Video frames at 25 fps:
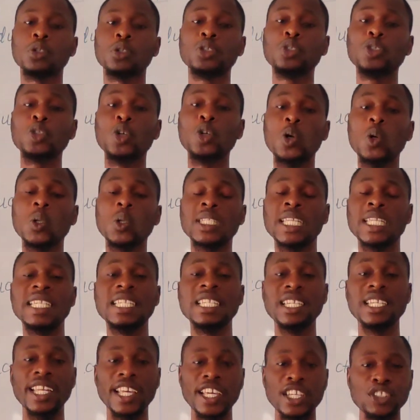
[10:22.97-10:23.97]
know the
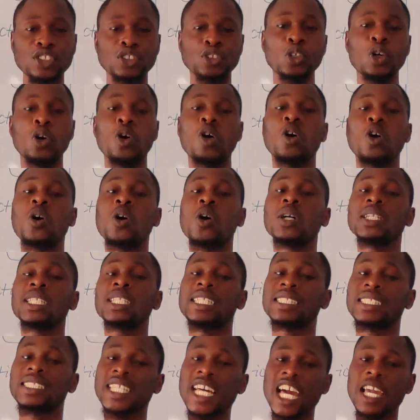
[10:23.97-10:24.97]
nature or
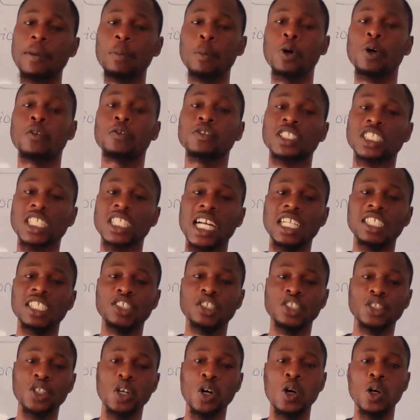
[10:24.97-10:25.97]
the type of
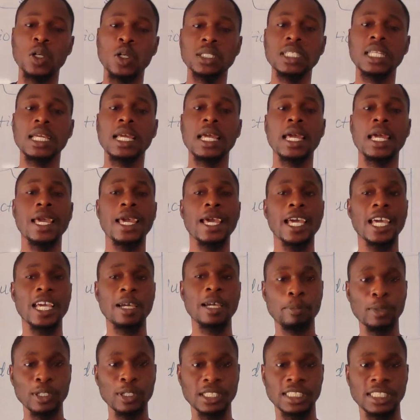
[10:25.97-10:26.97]
charge on
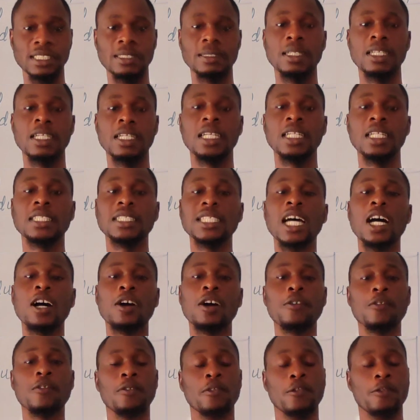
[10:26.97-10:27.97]
a body.
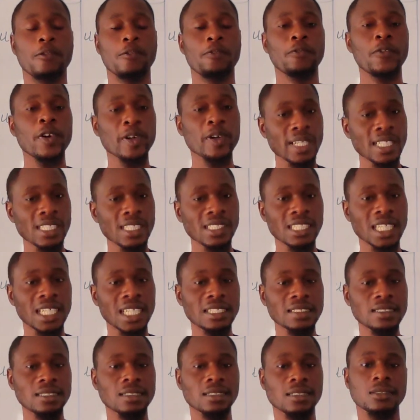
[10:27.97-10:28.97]
Now, for
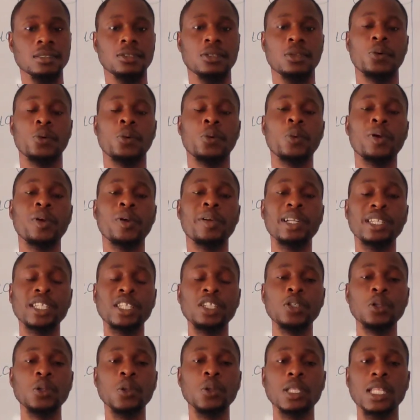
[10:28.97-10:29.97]
instance, we
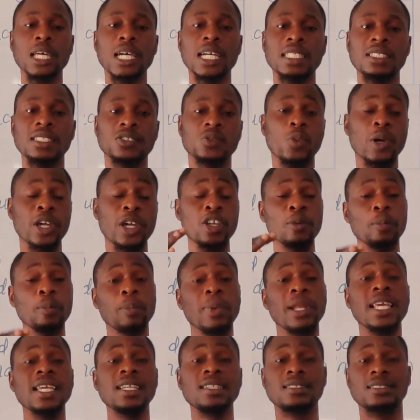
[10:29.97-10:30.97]
already know that when you
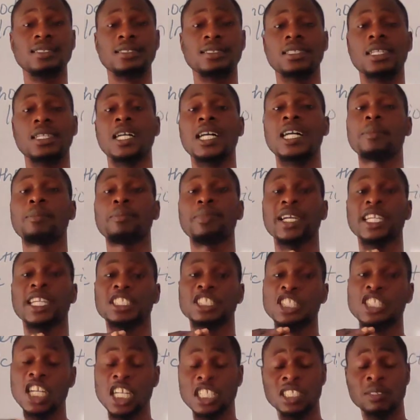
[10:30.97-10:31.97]
place a
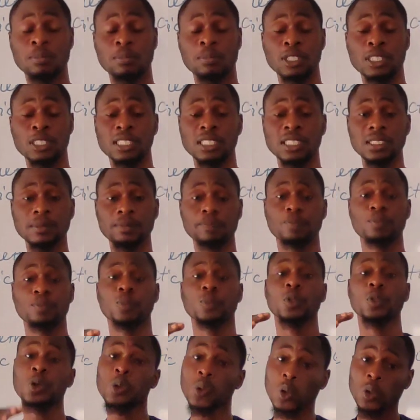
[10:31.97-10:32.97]
charged body
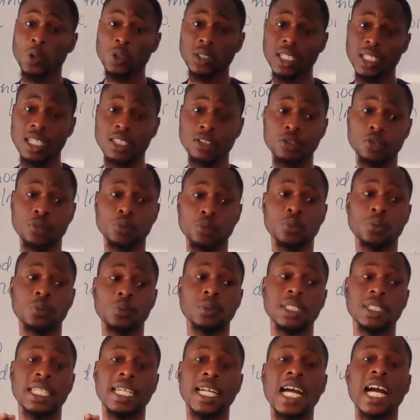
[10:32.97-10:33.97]
closer to
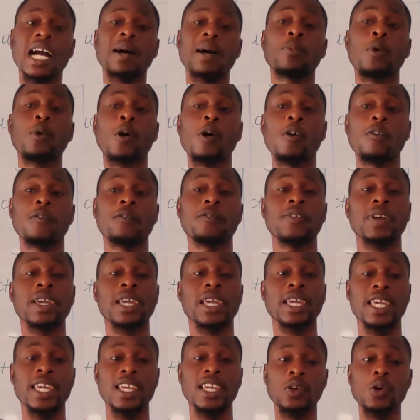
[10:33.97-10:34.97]
the cap of
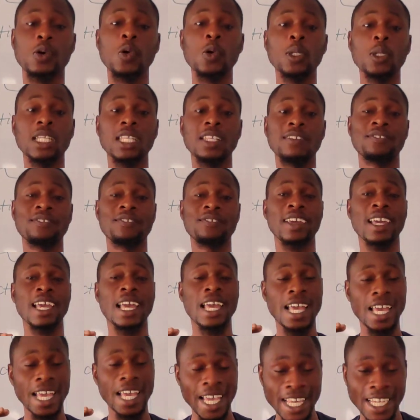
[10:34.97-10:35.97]
a gold leaf
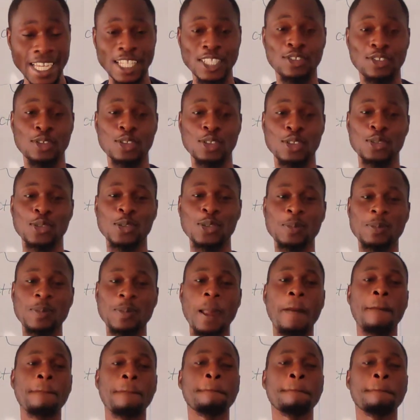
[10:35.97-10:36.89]
electroscope,